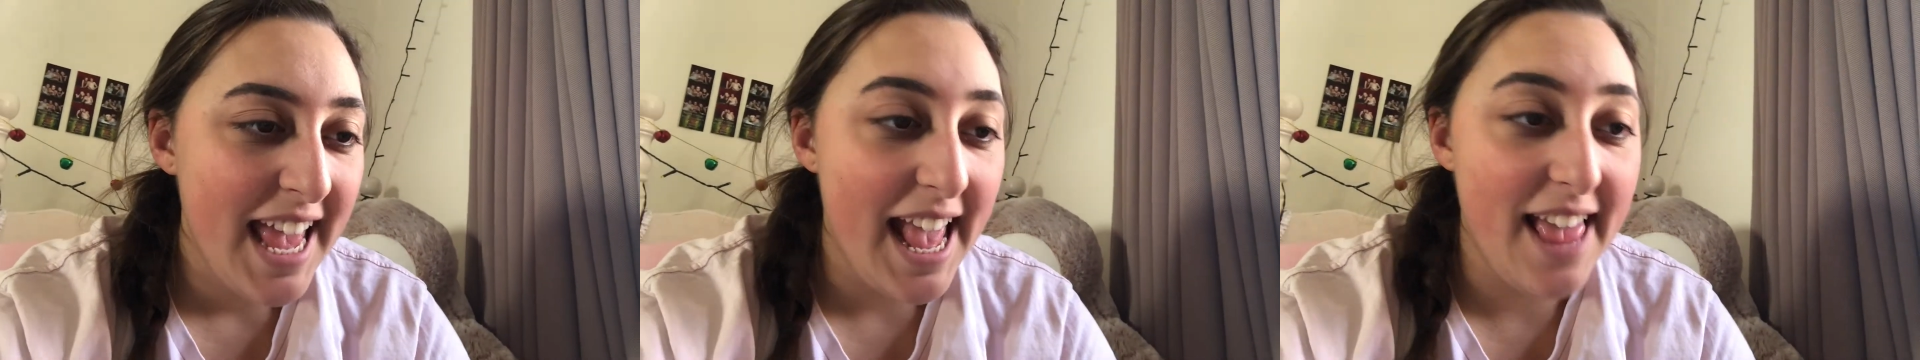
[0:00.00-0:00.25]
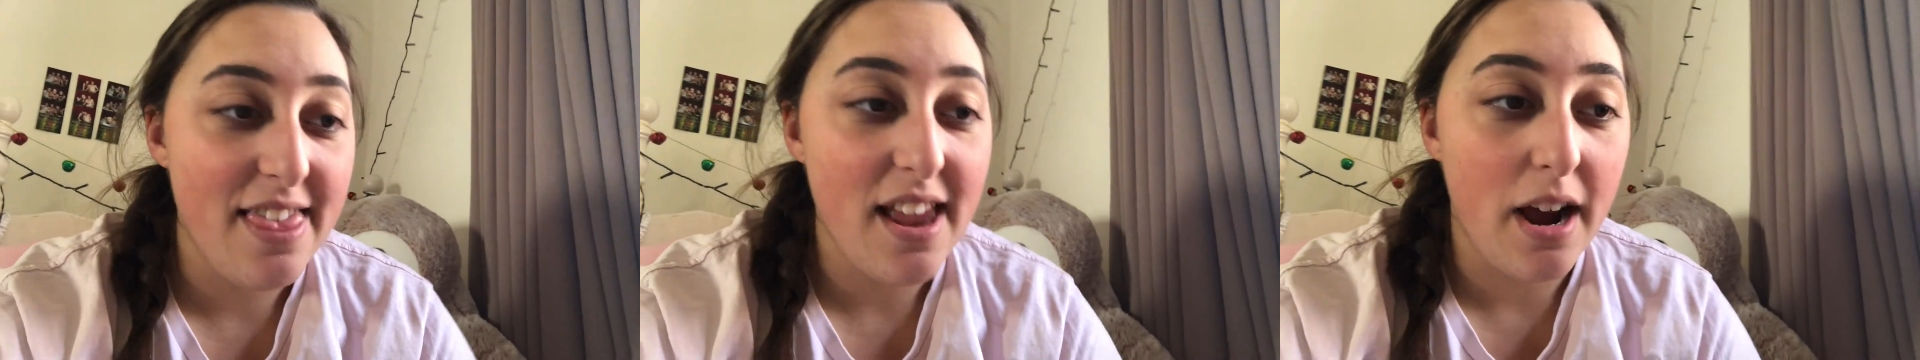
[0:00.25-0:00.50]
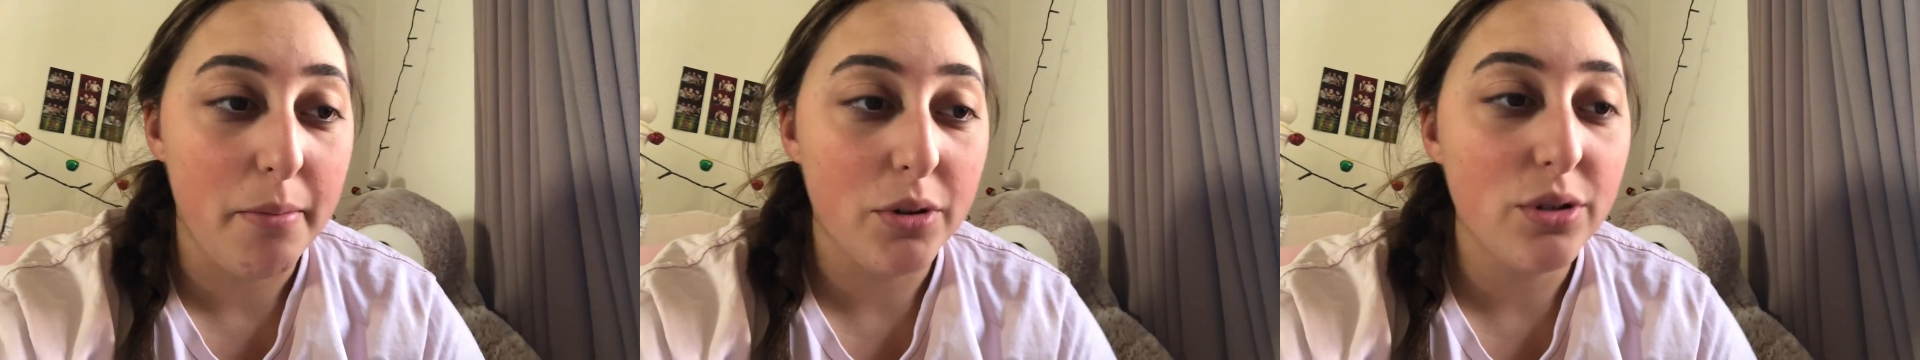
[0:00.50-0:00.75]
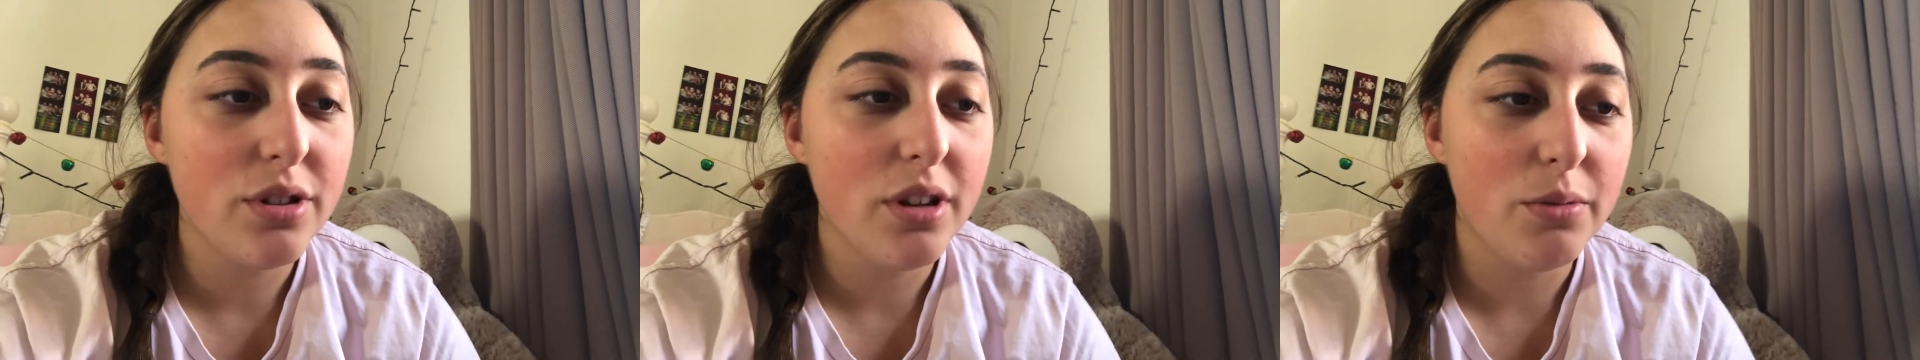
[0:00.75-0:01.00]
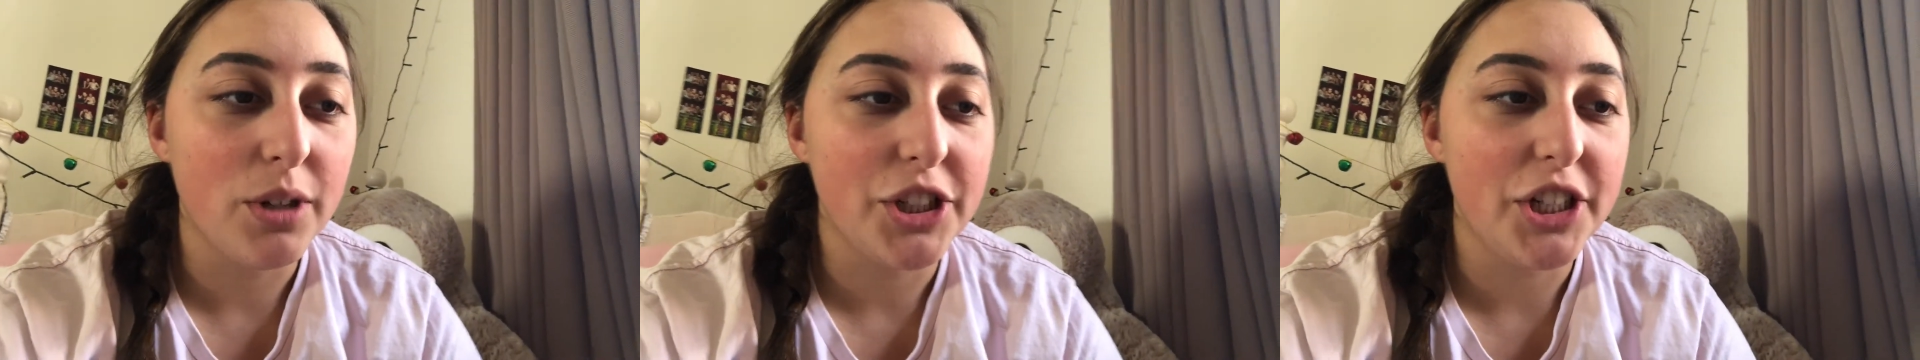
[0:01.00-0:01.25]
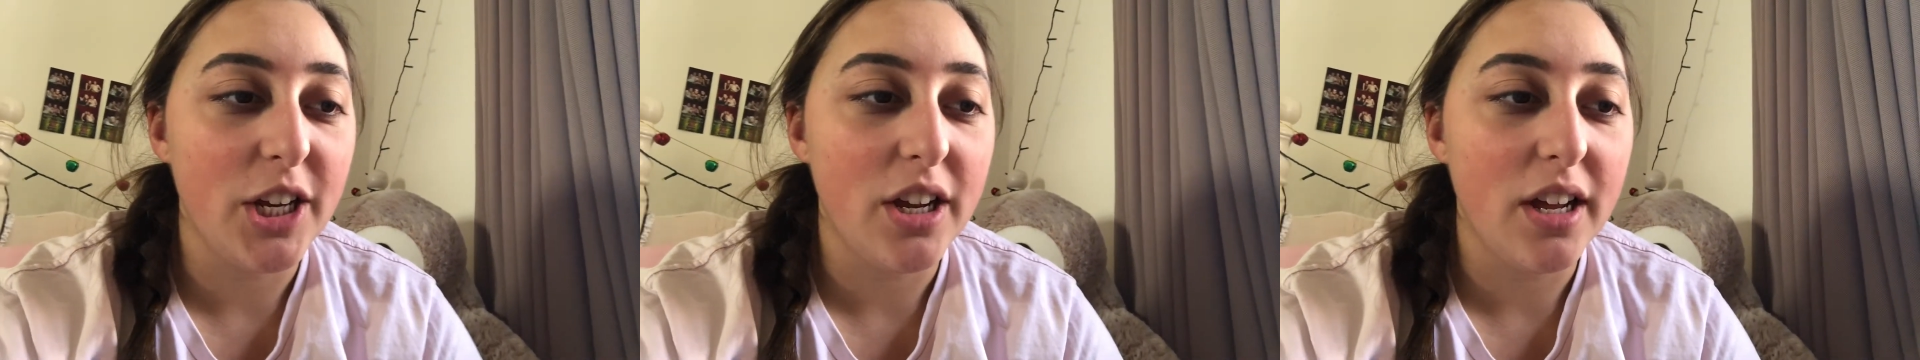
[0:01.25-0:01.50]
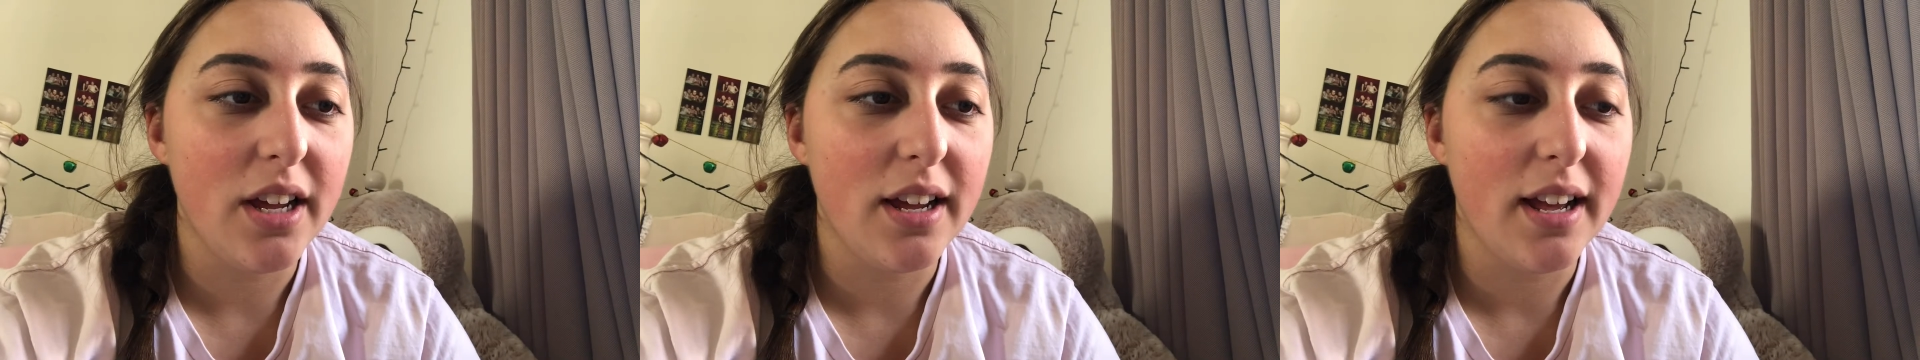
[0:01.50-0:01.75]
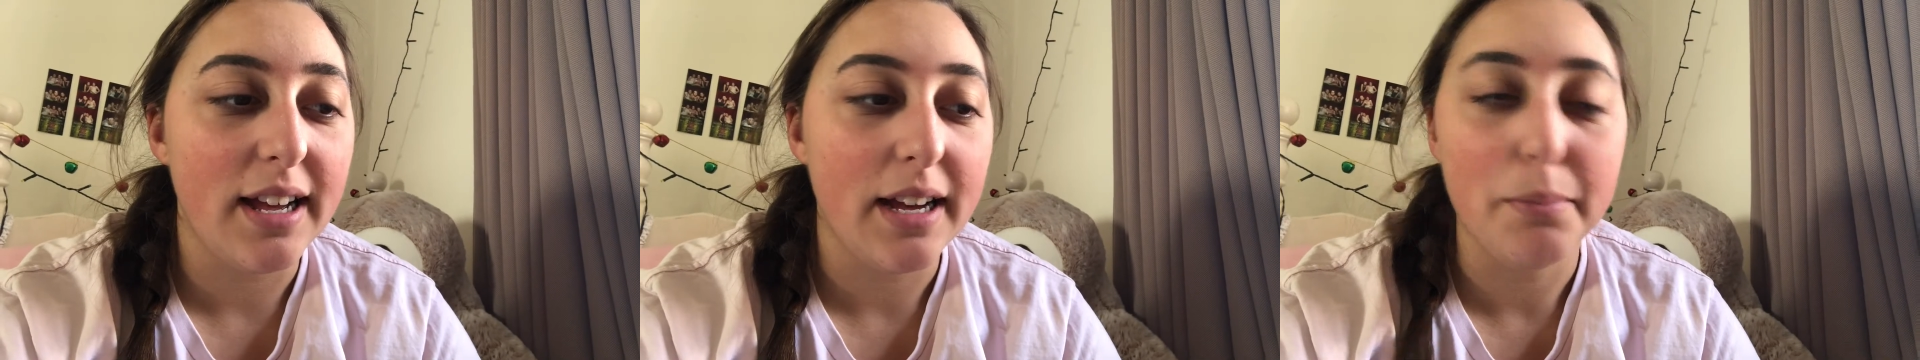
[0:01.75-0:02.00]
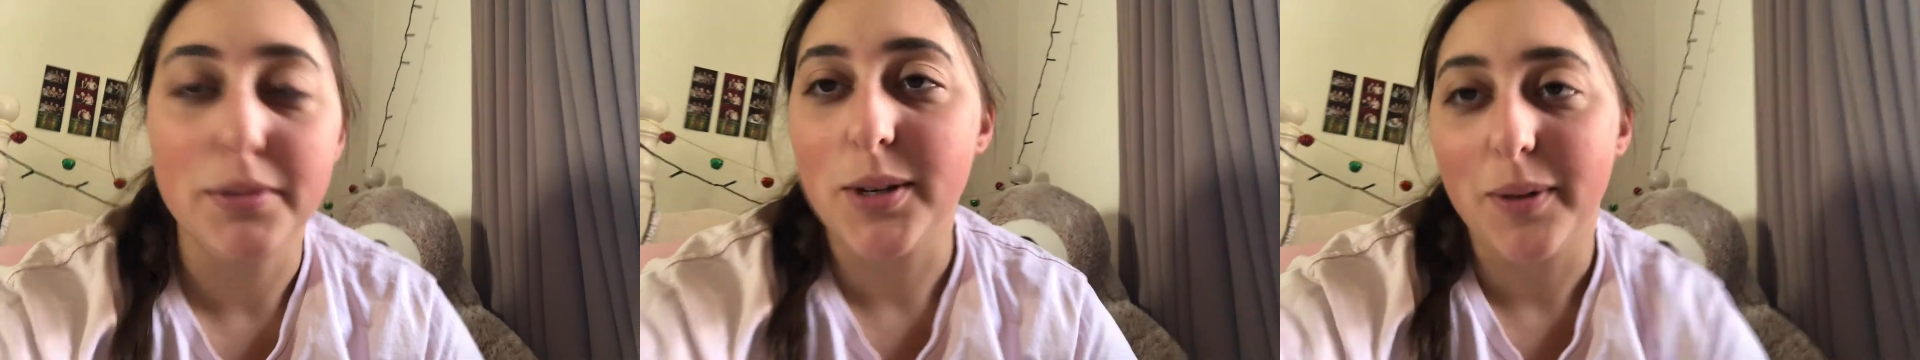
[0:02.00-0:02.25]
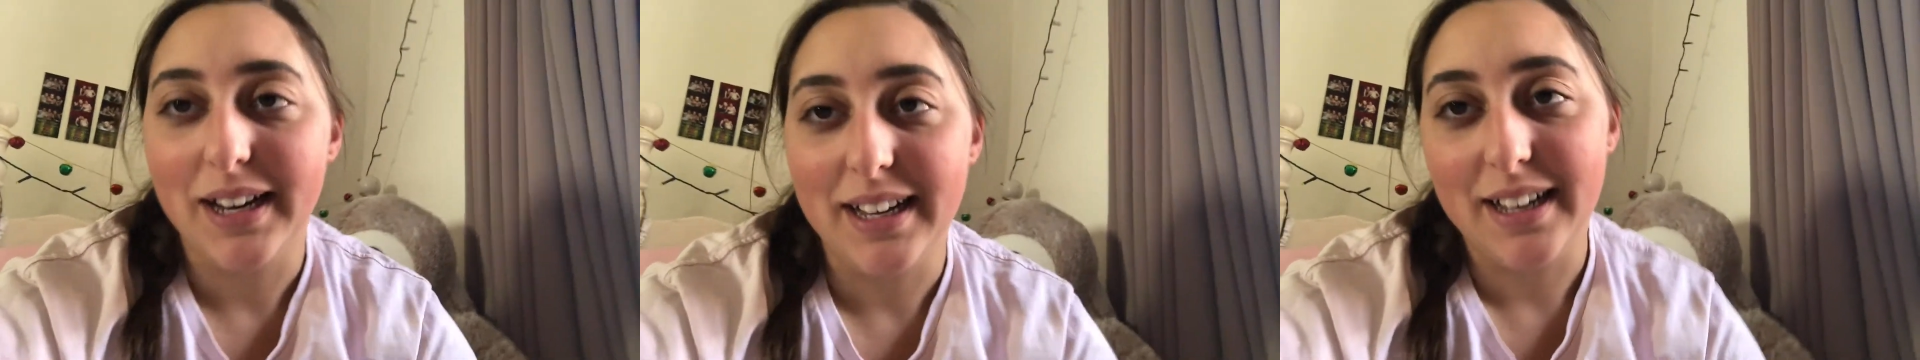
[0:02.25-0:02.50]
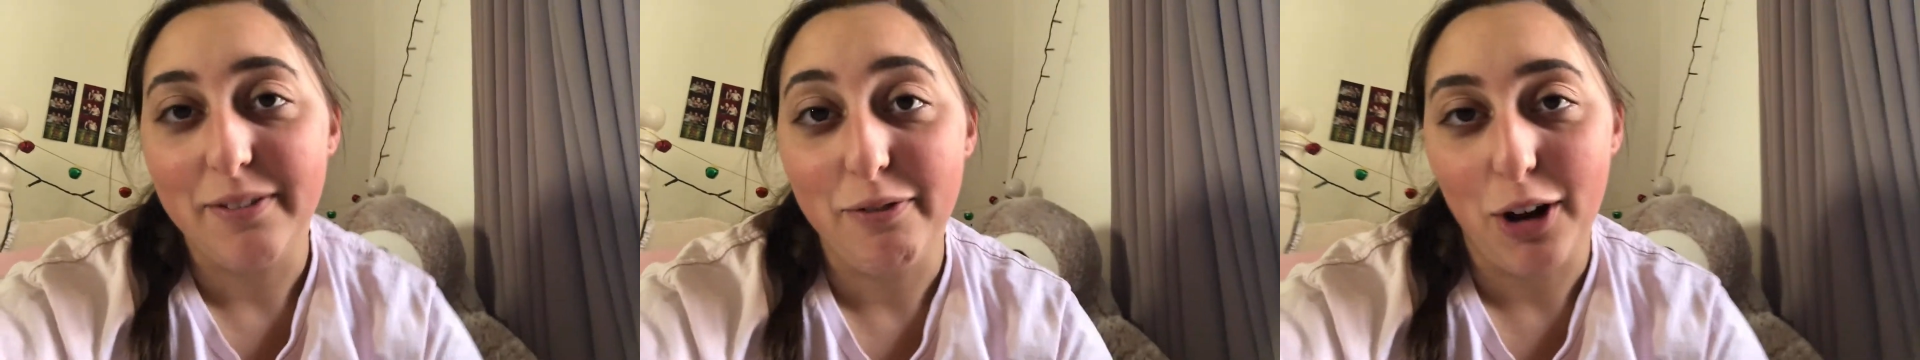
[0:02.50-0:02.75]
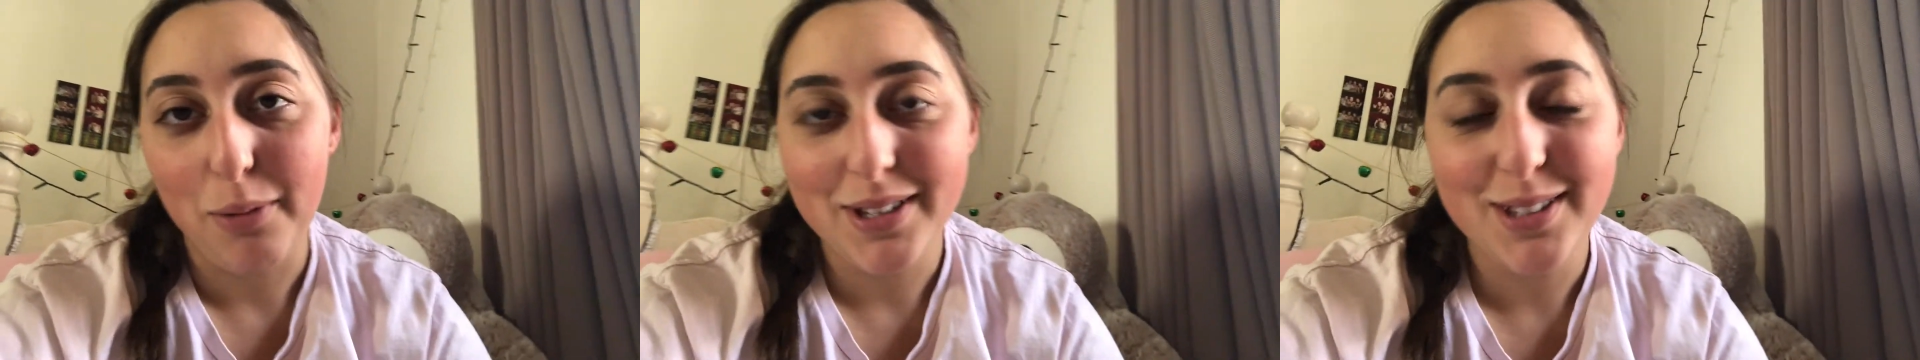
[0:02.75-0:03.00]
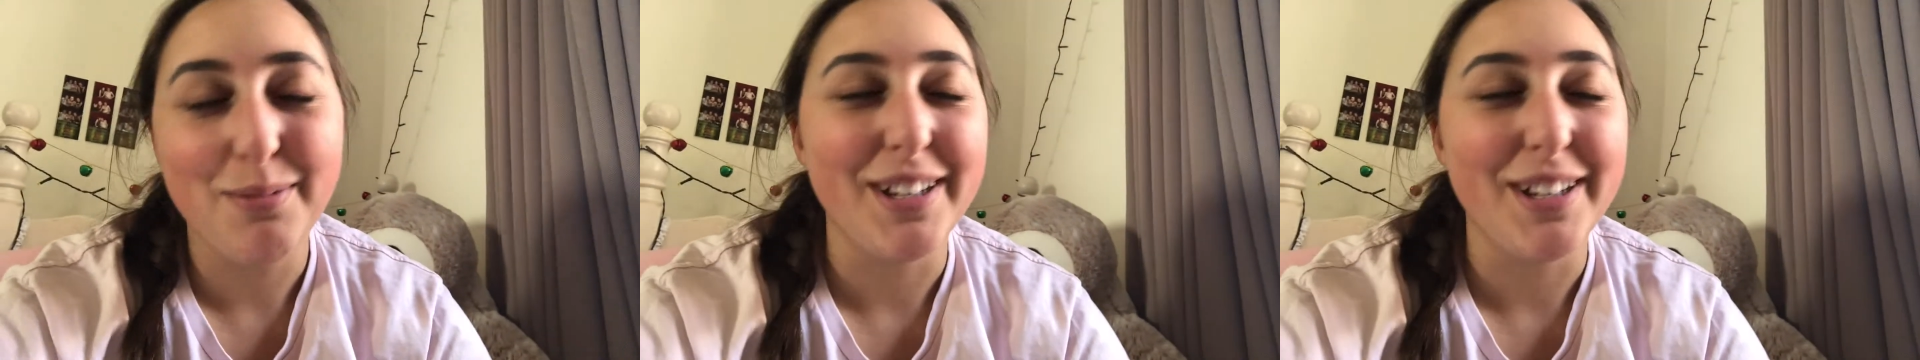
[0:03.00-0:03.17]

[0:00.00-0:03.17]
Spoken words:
And then I'm also watching Zoella Vlogmas,